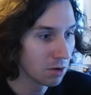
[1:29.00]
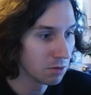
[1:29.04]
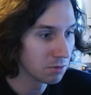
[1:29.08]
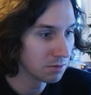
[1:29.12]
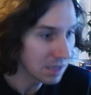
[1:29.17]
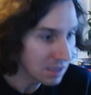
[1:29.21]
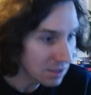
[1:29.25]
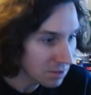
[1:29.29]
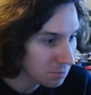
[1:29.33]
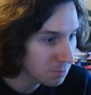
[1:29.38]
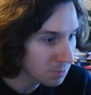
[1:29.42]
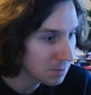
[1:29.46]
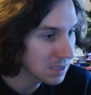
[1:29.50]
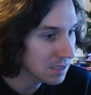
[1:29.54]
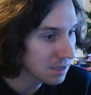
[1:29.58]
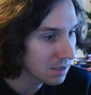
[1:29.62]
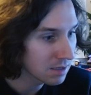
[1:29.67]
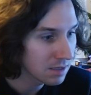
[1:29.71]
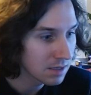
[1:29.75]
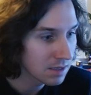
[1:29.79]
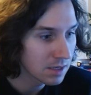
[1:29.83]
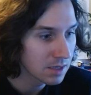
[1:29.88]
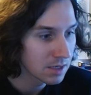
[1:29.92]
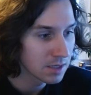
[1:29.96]
this
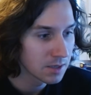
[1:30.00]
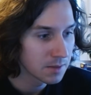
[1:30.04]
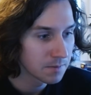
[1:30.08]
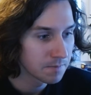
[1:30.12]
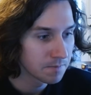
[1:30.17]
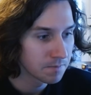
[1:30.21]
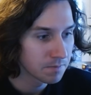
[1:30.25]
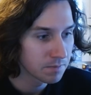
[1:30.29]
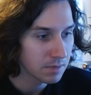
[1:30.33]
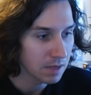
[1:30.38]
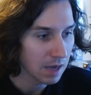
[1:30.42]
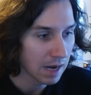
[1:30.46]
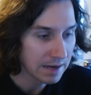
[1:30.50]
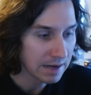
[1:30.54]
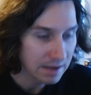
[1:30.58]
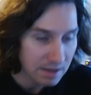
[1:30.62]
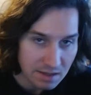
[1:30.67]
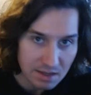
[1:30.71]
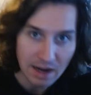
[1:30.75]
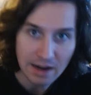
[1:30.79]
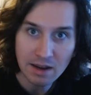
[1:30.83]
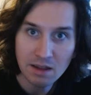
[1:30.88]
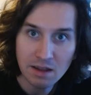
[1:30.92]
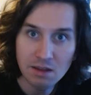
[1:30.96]
week, I
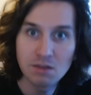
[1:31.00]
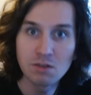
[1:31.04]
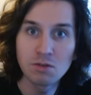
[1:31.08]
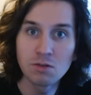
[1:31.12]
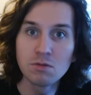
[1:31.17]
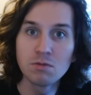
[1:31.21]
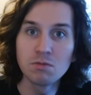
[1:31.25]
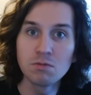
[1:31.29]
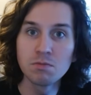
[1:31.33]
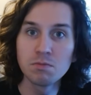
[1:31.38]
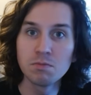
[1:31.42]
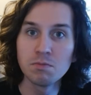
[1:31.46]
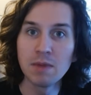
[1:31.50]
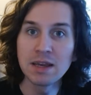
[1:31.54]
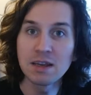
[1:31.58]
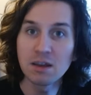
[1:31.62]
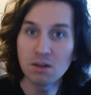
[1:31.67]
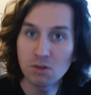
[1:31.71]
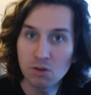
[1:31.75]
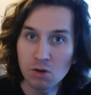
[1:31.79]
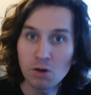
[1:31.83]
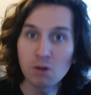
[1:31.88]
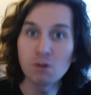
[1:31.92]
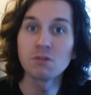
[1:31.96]
decided to make a
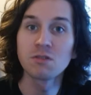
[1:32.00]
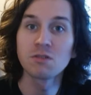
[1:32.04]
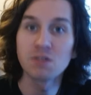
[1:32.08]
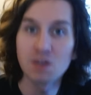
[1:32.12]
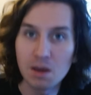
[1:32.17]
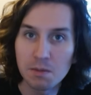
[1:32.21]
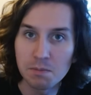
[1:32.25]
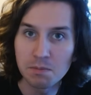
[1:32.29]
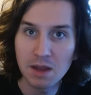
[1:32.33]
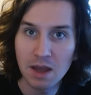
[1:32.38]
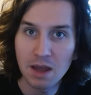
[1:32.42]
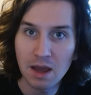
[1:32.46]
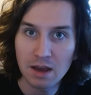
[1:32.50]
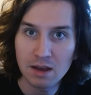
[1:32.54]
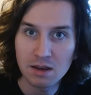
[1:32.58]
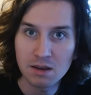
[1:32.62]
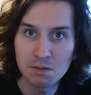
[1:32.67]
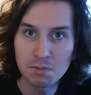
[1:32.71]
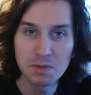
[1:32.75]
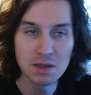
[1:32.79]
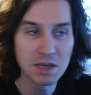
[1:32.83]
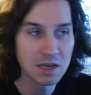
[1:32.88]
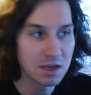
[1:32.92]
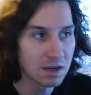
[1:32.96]
turn skip deck
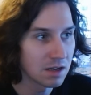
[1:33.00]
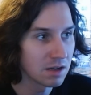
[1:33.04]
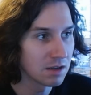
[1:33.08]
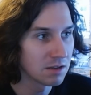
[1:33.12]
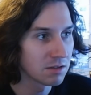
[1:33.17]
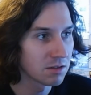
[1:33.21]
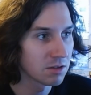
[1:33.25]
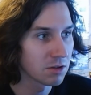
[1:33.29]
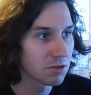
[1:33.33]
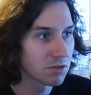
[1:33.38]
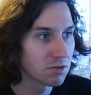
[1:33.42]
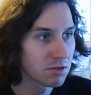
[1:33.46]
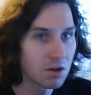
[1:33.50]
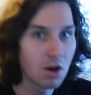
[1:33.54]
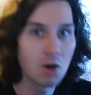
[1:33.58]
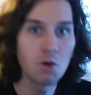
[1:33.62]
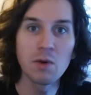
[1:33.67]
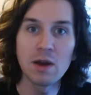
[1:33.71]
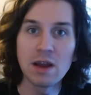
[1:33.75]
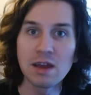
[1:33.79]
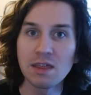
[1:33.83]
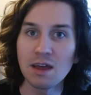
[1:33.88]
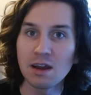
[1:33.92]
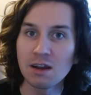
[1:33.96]
because there's no
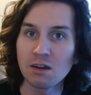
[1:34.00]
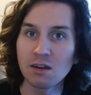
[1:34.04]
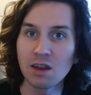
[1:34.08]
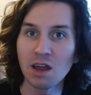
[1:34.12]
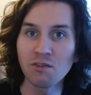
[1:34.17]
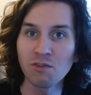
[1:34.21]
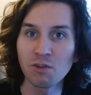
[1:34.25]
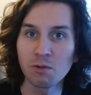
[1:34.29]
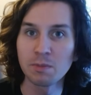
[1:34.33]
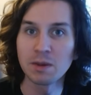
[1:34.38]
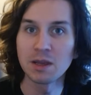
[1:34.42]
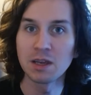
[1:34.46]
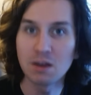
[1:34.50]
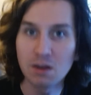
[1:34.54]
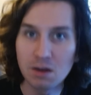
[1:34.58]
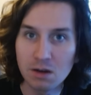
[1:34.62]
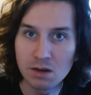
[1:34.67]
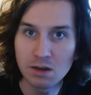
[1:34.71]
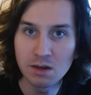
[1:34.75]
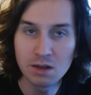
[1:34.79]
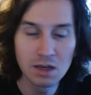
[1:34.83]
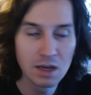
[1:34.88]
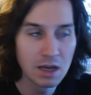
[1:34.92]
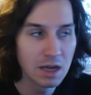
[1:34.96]
way that could ever be
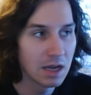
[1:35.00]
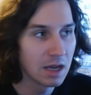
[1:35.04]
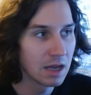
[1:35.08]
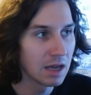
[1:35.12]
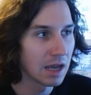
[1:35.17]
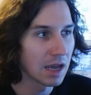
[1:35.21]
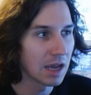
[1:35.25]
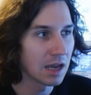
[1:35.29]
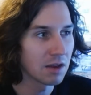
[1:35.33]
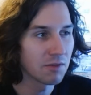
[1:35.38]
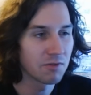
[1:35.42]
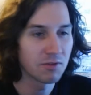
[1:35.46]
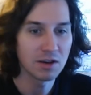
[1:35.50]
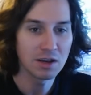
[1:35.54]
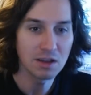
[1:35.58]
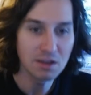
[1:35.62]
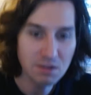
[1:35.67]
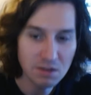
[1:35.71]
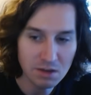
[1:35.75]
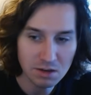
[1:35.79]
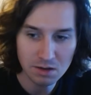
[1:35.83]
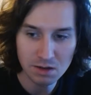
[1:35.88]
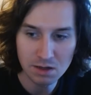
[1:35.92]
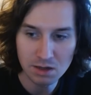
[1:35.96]
good. And if it
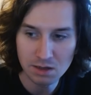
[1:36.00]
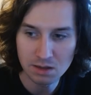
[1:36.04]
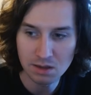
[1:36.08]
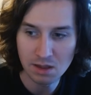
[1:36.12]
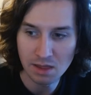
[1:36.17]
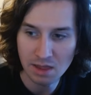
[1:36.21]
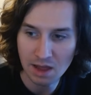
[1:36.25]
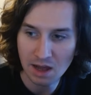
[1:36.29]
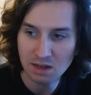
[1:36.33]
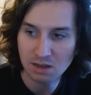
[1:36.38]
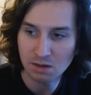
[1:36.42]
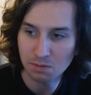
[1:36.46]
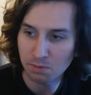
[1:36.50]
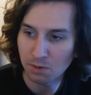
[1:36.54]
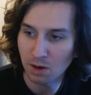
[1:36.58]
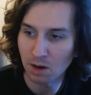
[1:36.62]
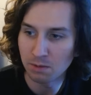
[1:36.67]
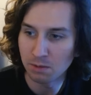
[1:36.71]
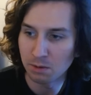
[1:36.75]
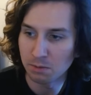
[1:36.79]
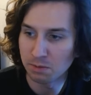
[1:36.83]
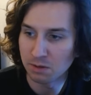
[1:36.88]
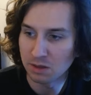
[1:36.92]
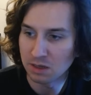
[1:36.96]
is good, then that's
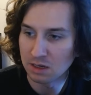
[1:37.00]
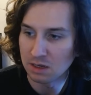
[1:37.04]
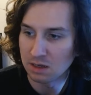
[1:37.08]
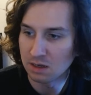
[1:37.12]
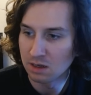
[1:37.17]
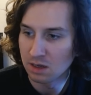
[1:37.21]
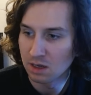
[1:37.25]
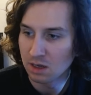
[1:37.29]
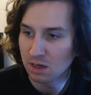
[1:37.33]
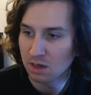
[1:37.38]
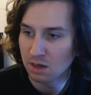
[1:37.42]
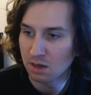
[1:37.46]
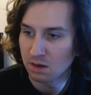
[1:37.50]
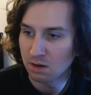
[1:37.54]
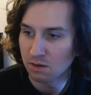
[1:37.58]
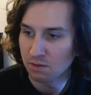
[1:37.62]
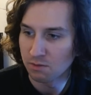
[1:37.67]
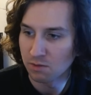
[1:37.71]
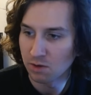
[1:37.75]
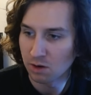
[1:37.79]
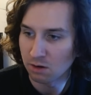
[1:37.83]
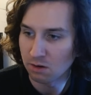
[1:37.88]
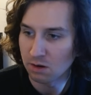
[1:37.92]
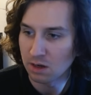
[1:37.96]
probably
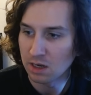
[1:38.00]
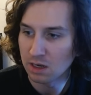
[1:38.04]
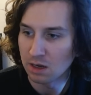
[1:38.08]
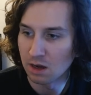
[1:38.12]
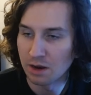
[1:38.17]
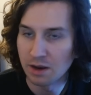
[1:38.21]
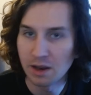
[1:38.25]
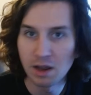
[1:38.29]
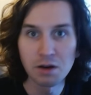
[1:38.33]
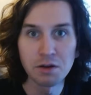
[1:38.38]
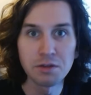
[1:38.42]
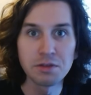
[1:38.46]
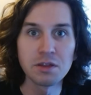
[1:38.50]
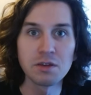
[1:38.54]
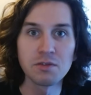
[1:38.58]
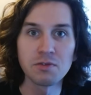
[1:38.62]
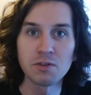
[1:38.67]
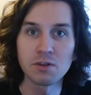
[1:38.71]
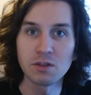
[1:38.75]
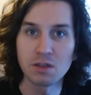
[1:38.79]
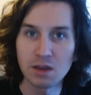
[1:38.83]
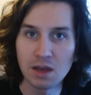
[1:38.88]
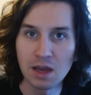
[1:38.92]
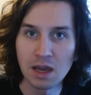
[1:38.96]
very unhealthy
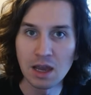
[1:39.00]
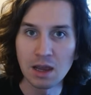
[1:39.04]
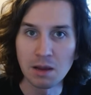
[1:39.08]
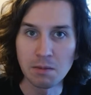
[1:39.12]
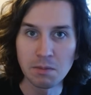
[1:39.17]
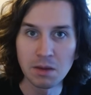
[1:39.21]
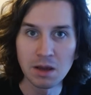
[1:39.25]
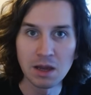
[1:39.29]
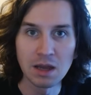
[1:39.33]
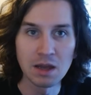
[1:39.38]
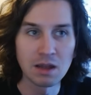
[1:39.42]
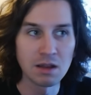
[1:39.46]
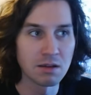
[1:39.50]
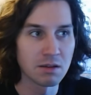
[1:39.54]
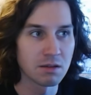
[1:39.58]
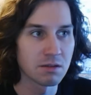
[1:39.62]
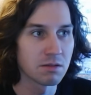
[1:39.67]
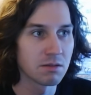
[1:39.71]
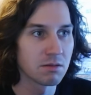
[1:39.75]
for the game. And